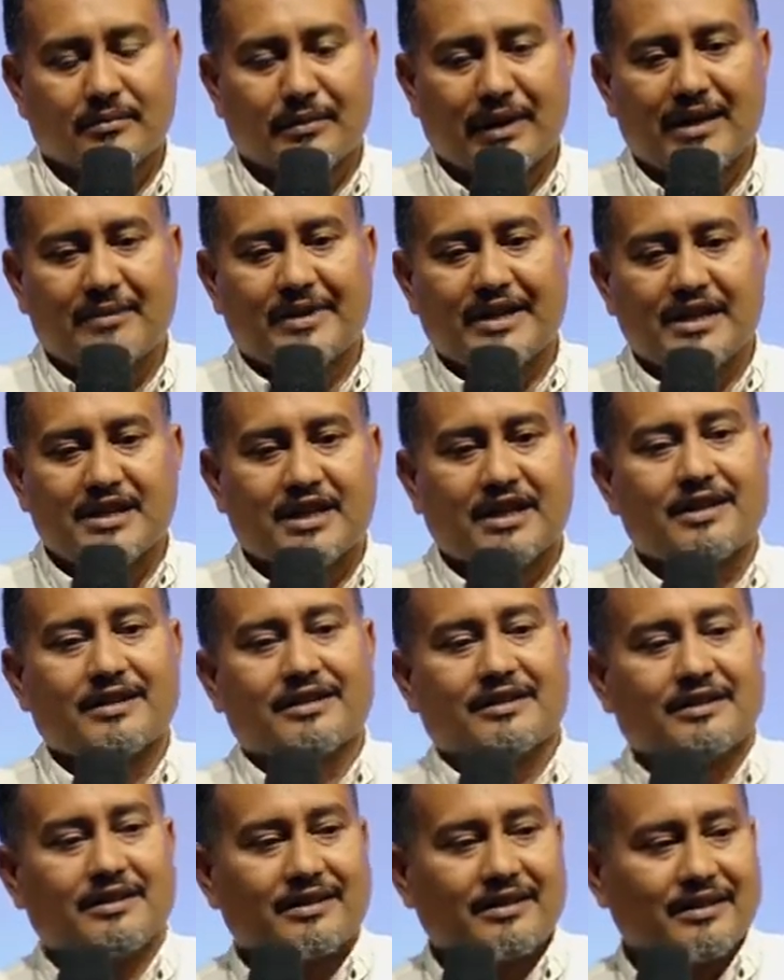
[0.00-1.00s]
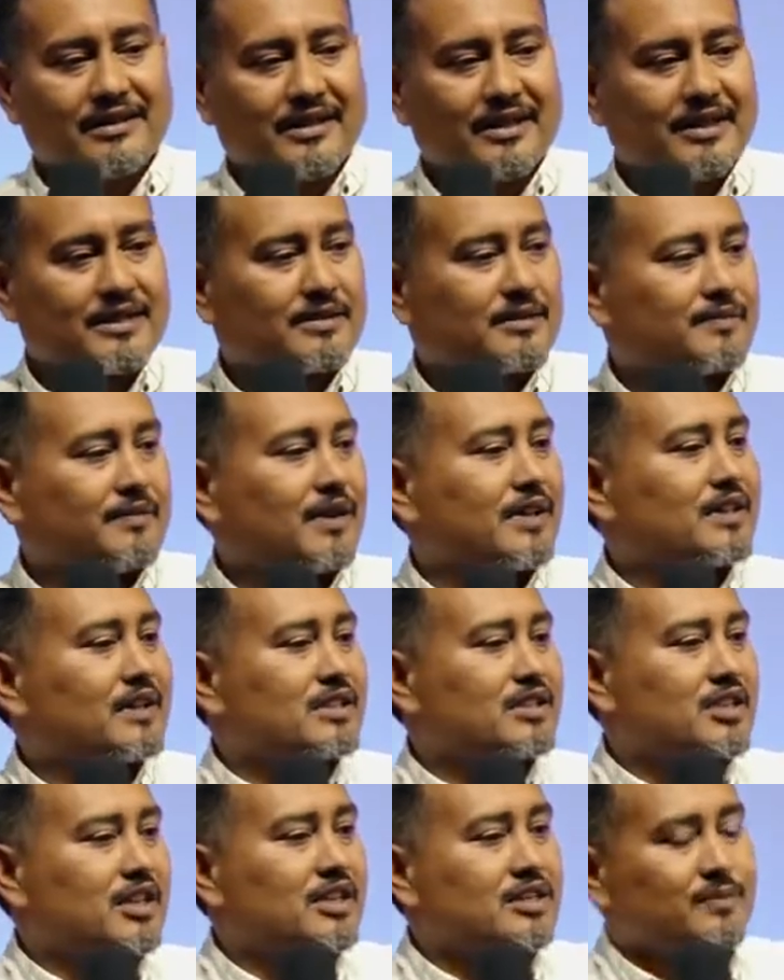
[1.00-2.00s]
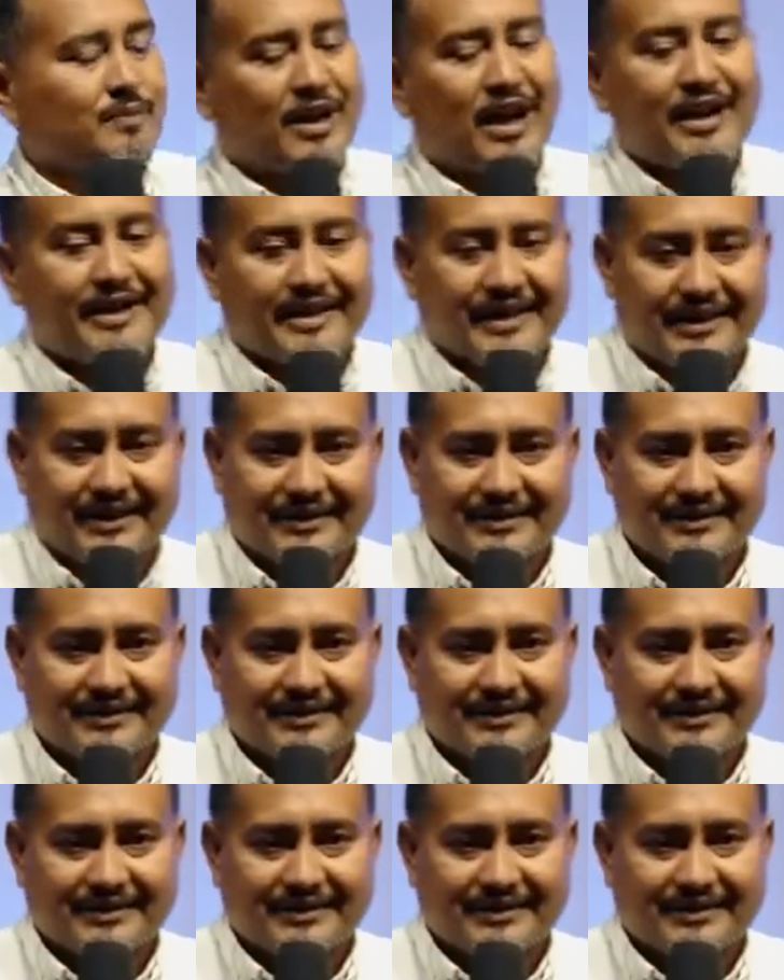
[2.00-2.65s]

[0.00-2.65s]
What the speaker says: My vision is for the church planting.